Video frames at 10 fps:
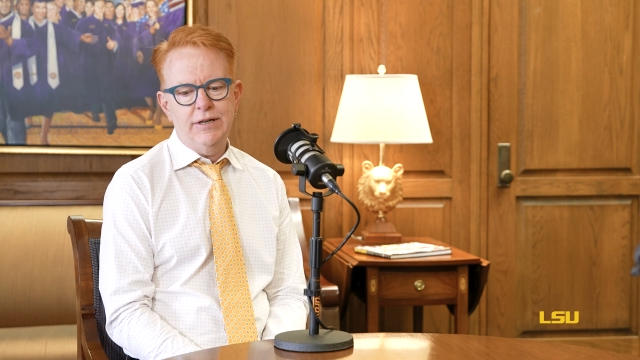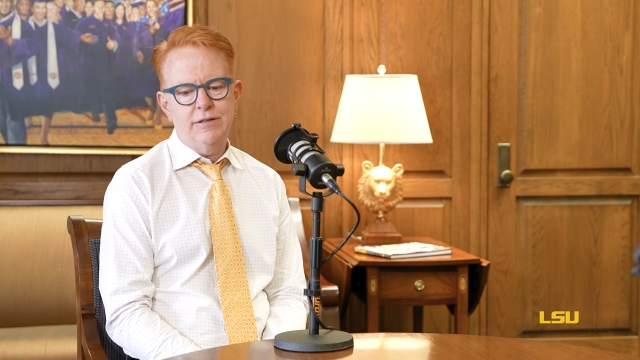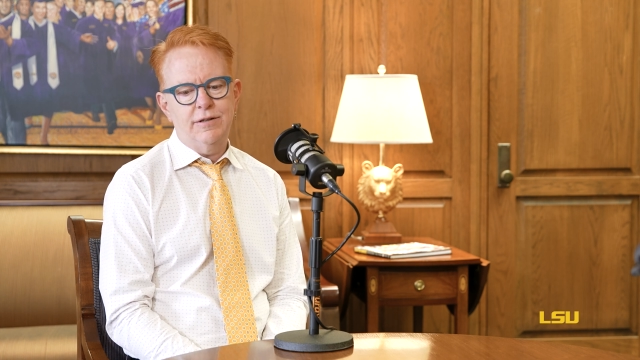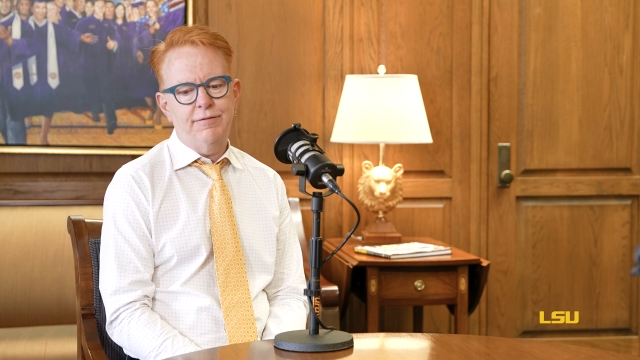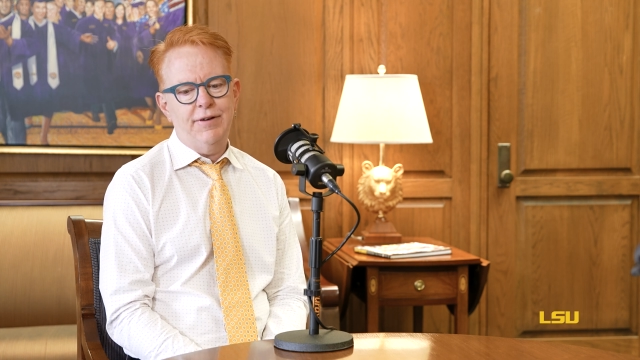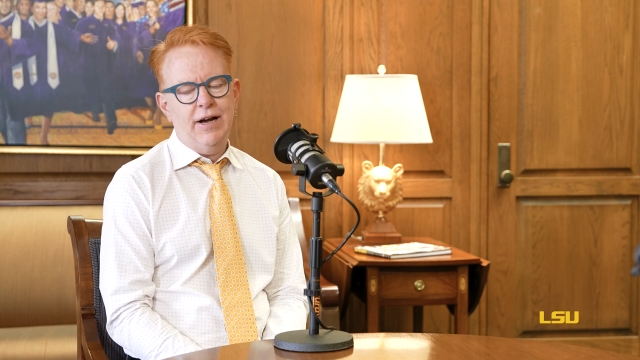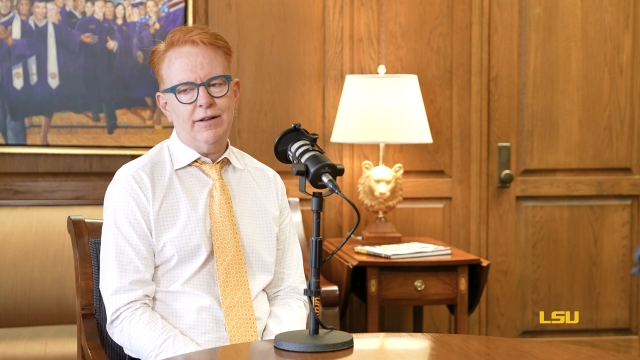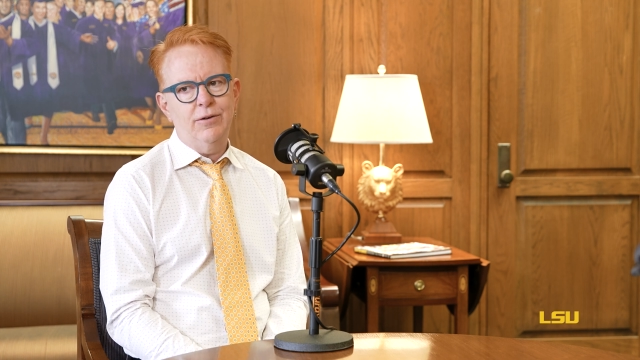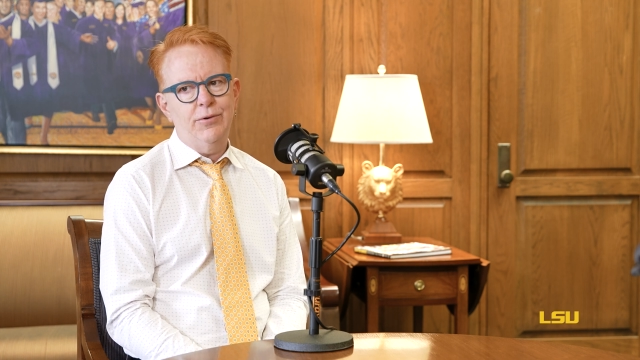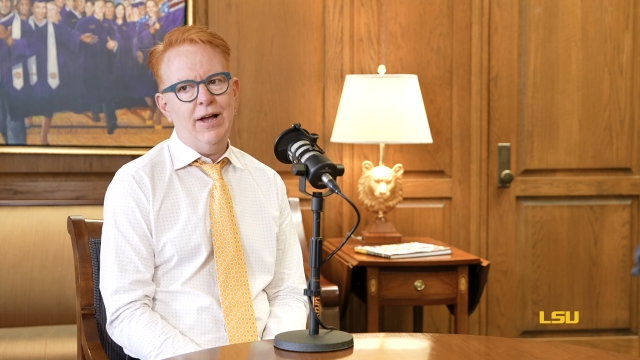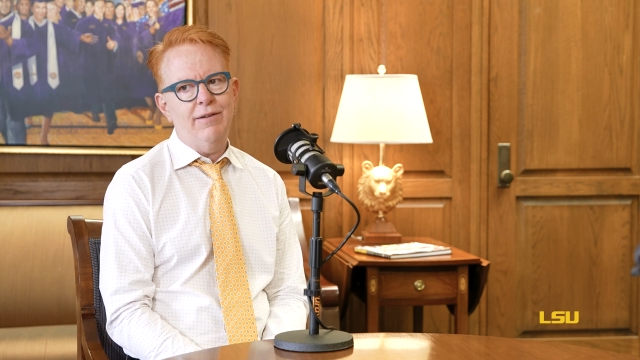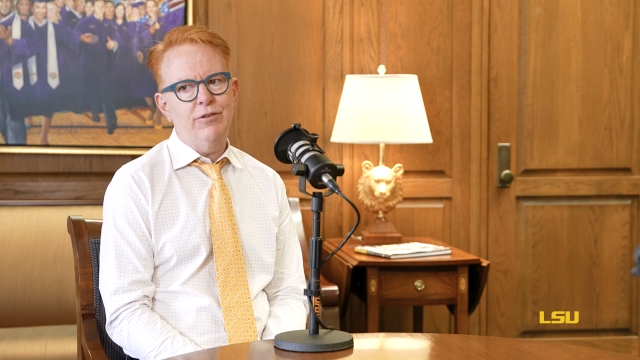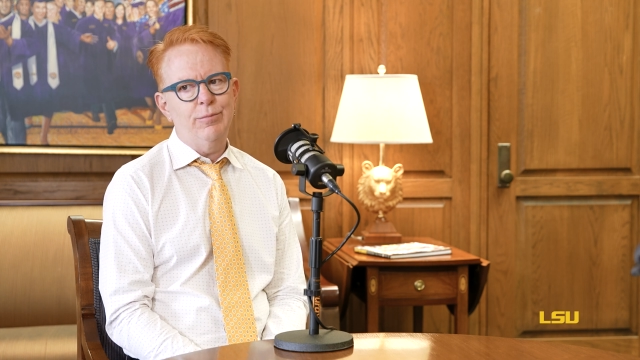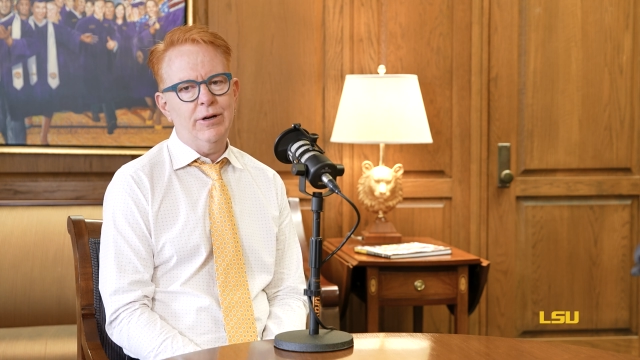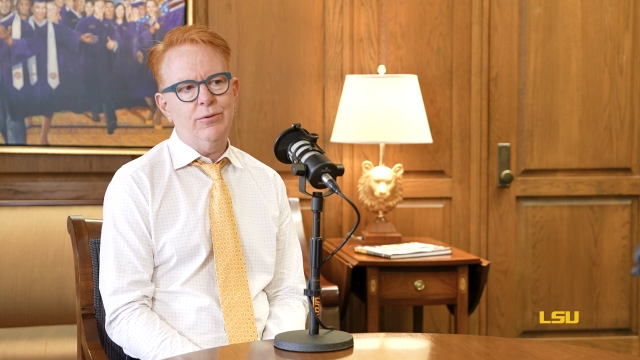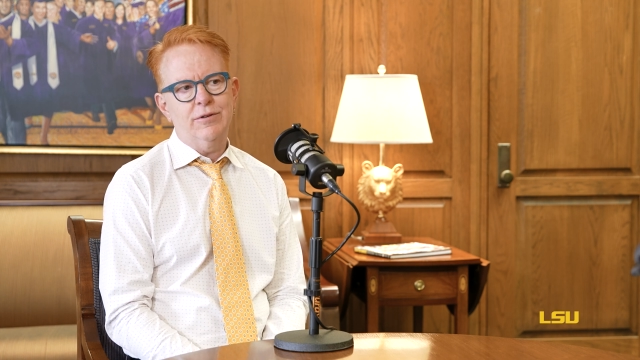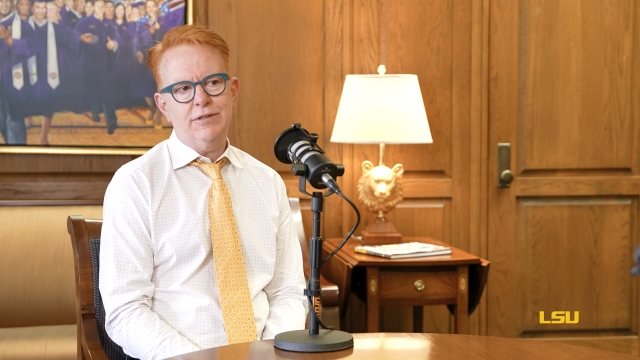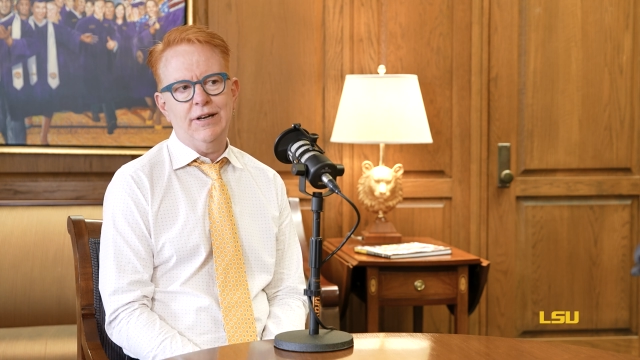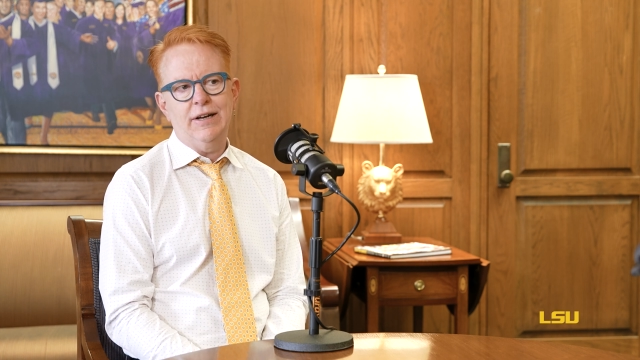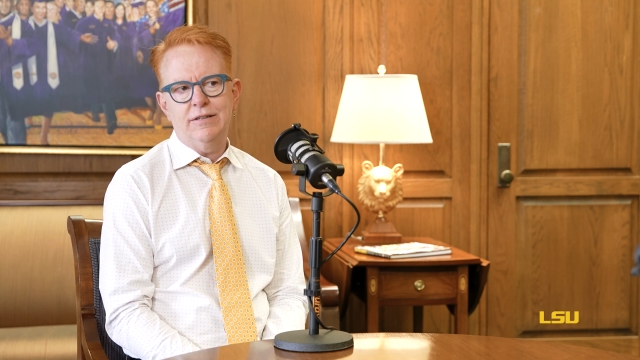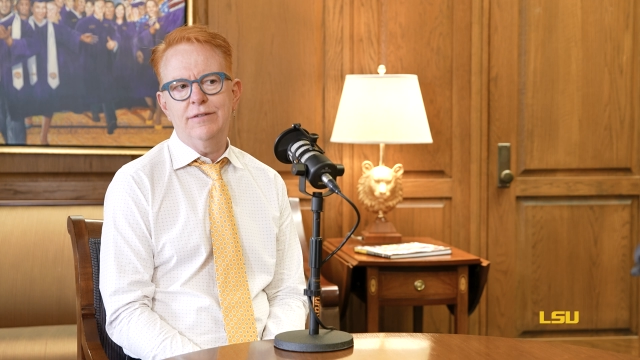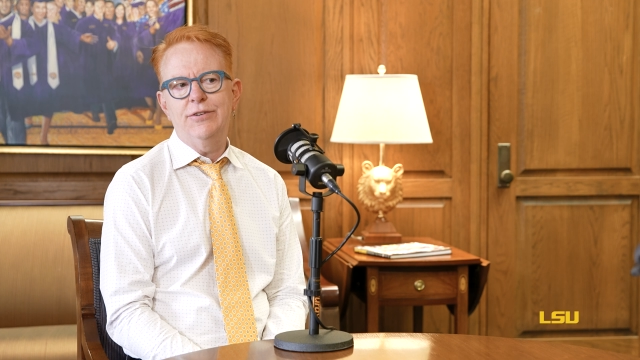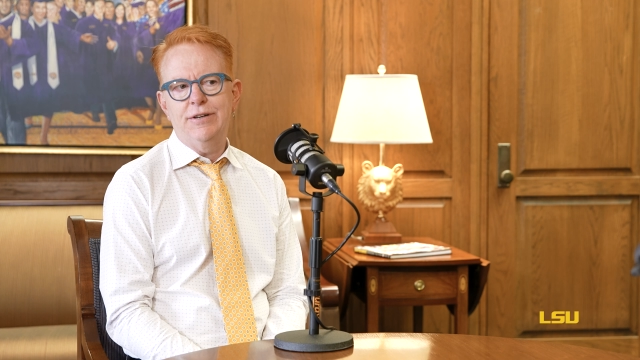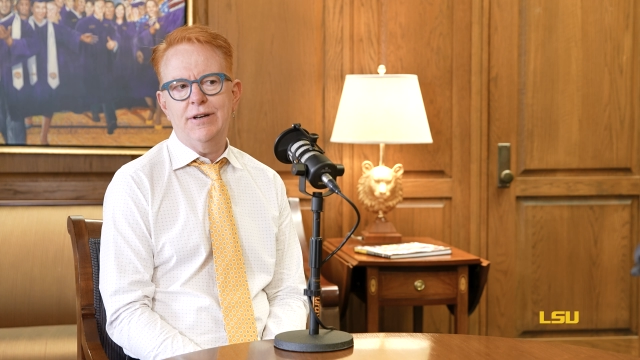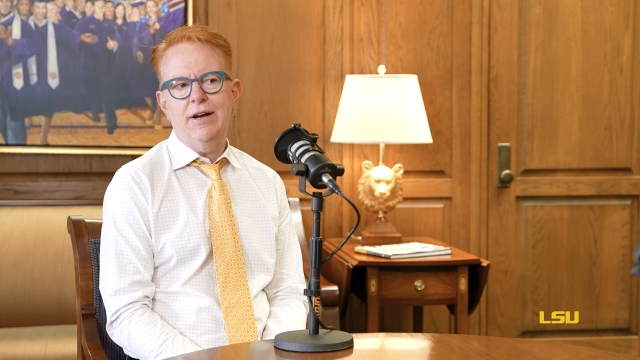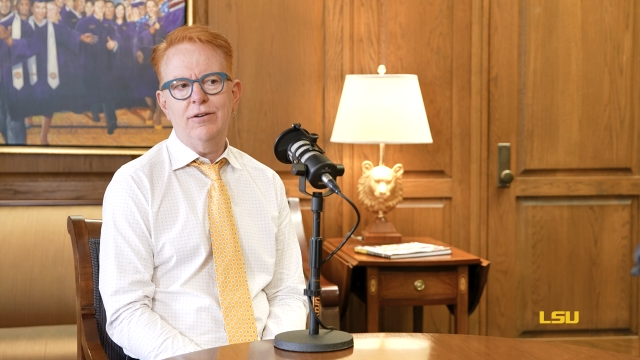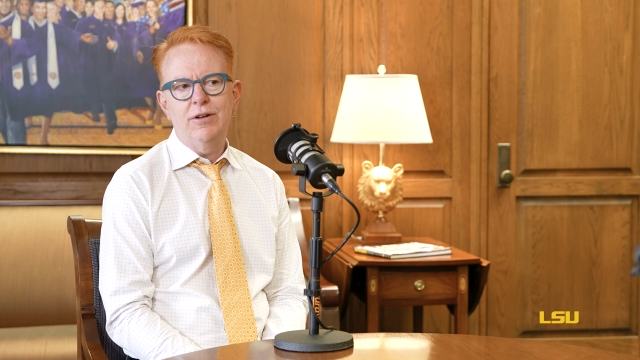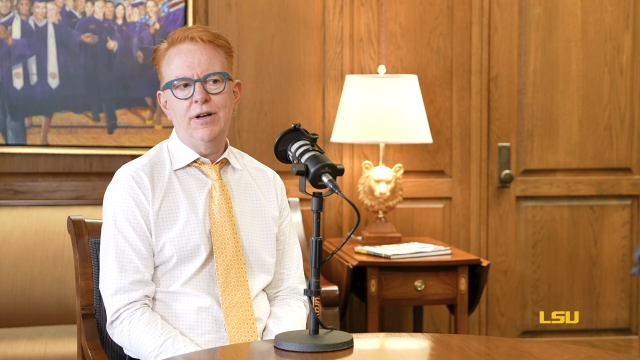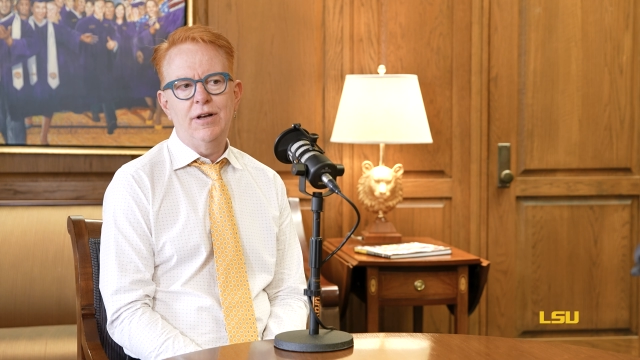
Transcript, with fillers: it's the fact that we have ubiquitous connectivity now.